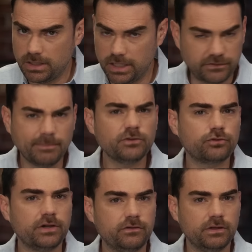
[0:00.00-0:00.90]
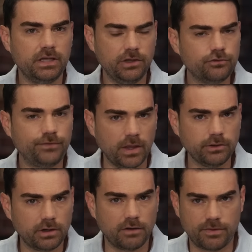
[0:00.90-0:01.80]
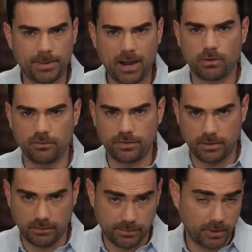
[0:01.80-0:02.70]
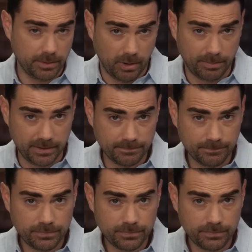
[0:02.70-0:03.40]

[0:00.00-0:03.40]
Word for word: It demonstrates his failure of the power of the, of the bully pulpit.